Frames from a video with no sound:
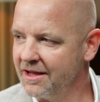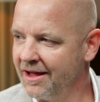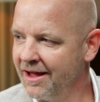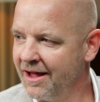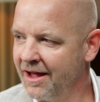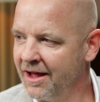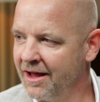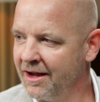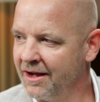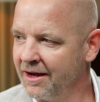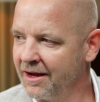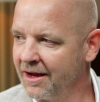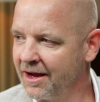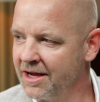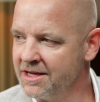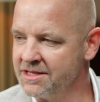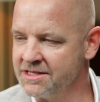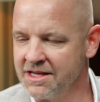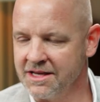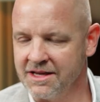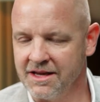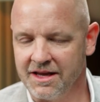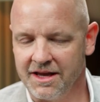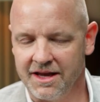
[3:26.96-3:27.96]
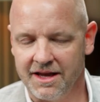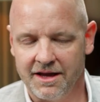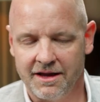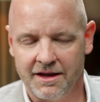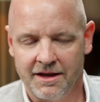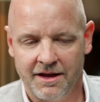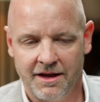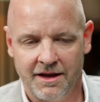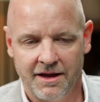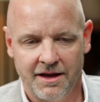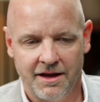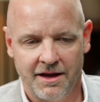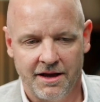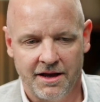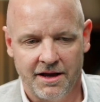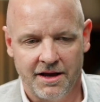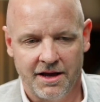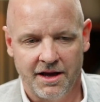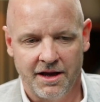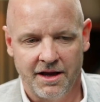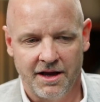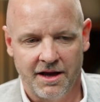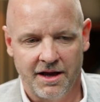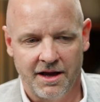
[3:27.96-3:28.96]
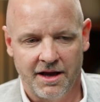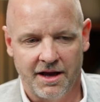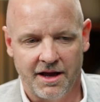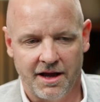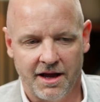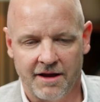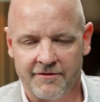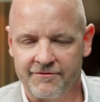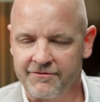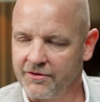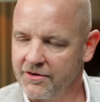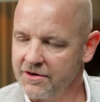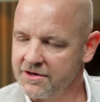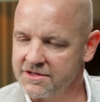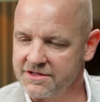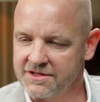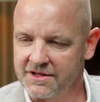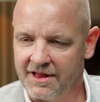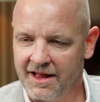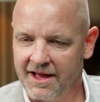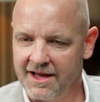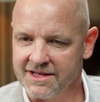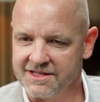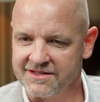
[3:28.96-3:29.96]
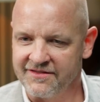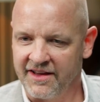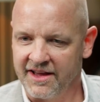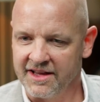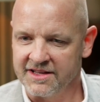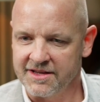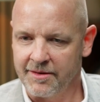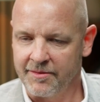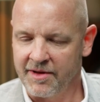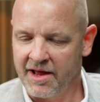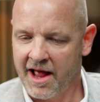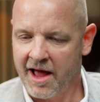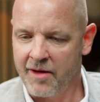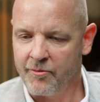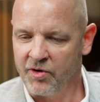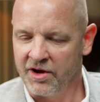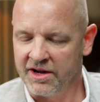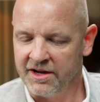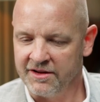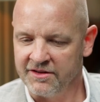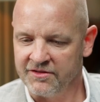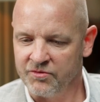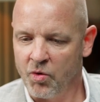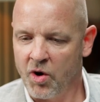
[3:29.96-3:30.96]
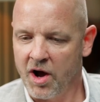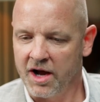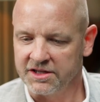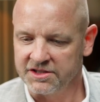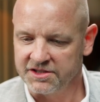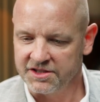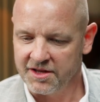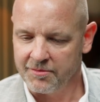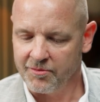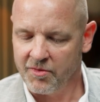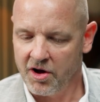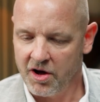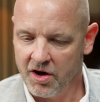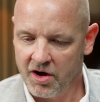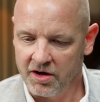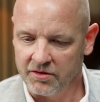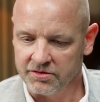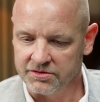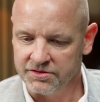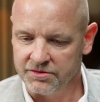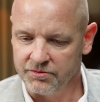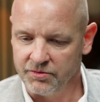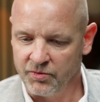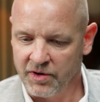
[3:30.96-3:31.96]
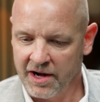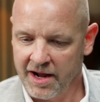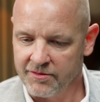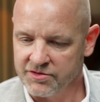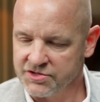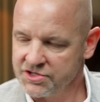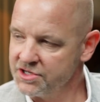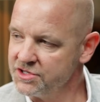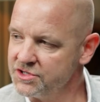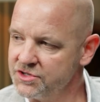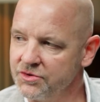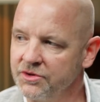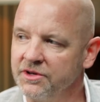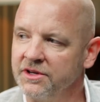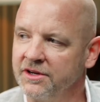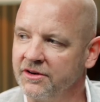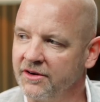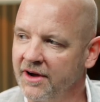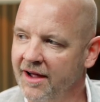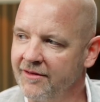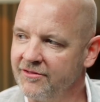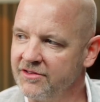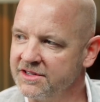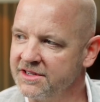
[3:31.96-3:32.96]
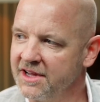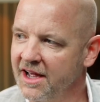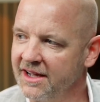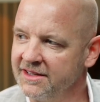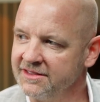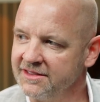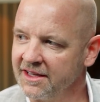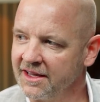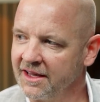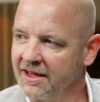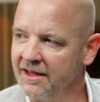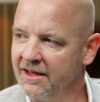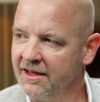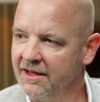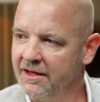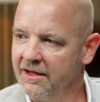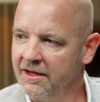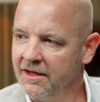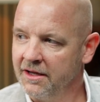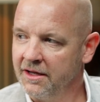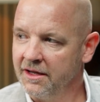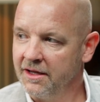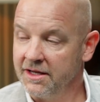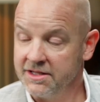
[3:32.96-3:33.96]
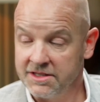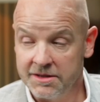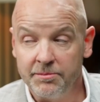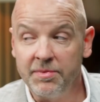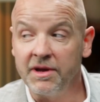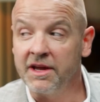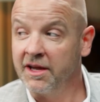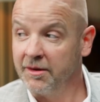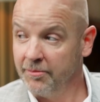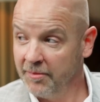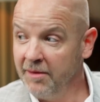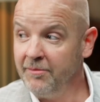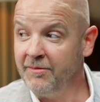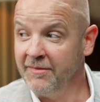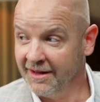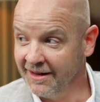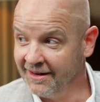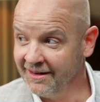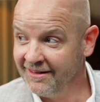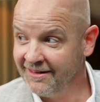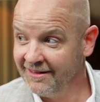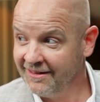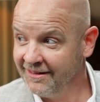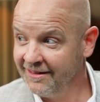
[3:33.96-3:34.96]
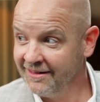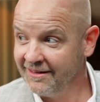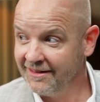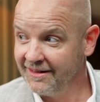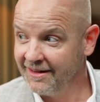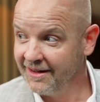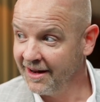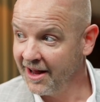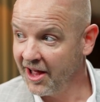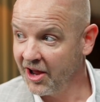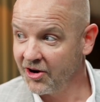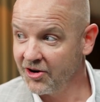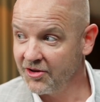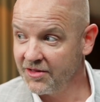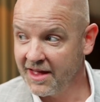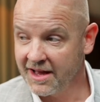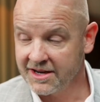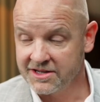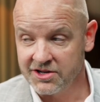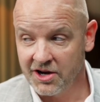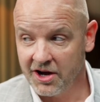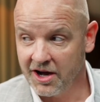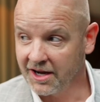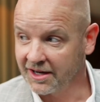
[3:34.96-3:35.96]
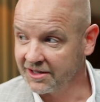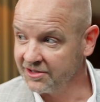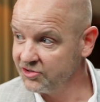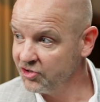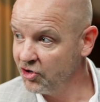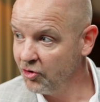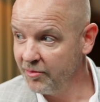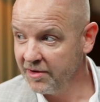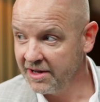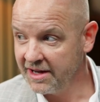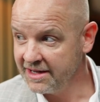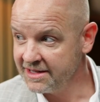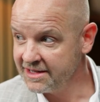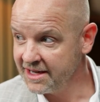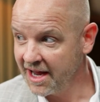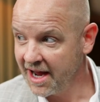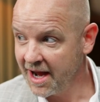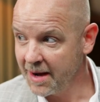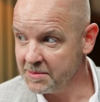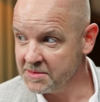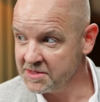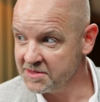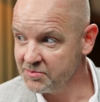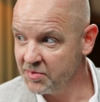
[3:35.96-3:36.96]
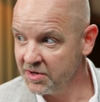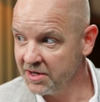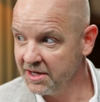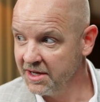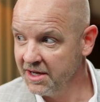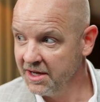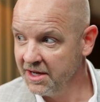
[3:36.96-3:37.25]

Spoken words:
and because at first glance, Vance, I mean, I went and watched them all when I was just doing your advertising. It's a big commitment, and I heard that talk so many times. But